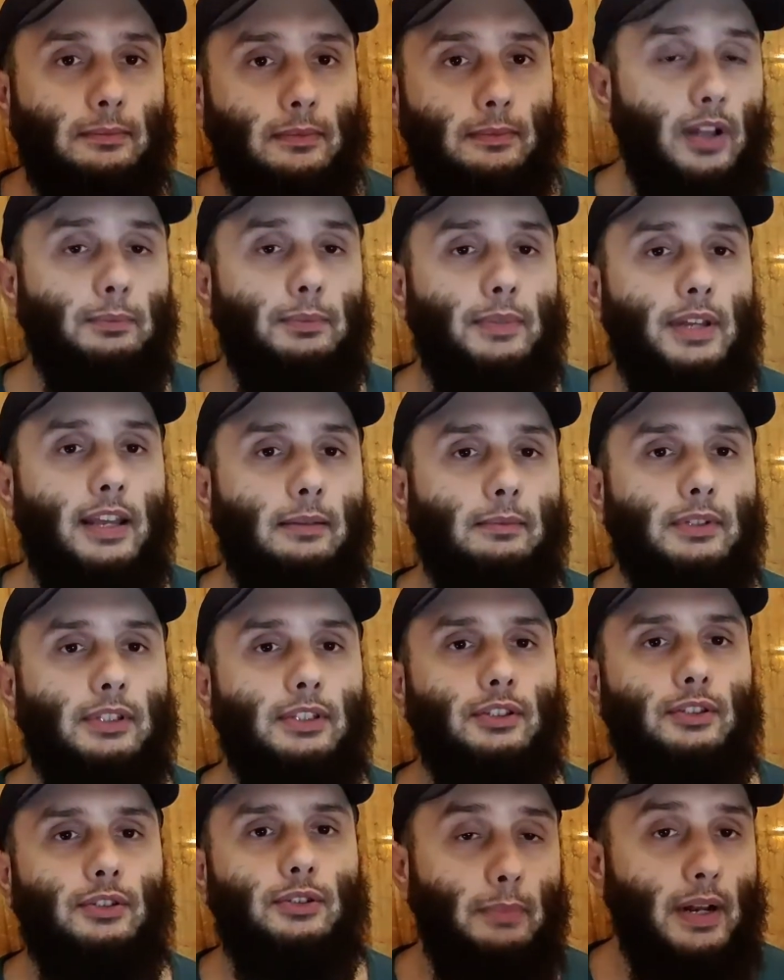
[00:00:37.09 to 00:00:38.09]
so I'll be able
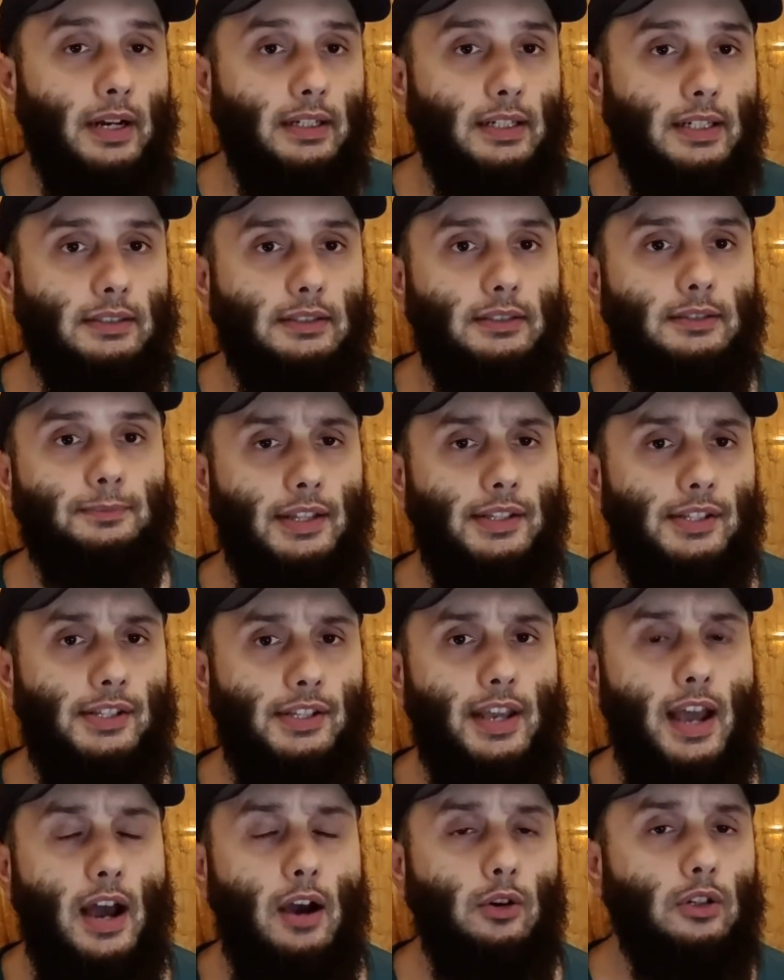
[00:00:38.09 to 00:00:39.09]
to compare it and
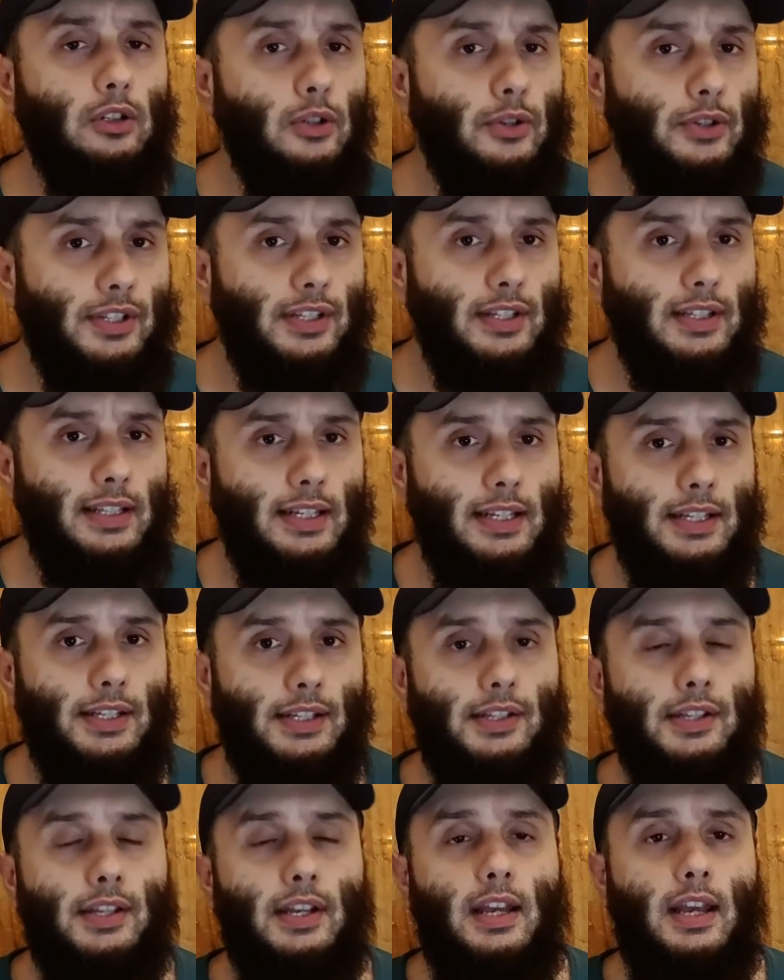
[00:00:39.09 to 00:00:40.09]
see how close it
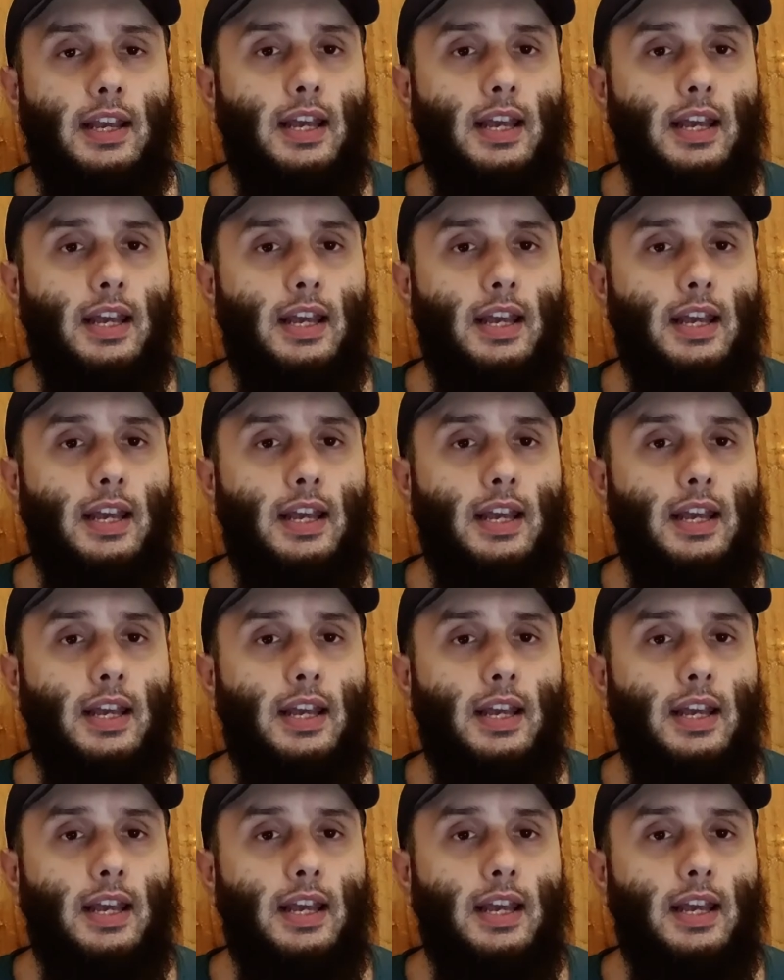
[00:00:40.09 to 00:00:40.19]
is,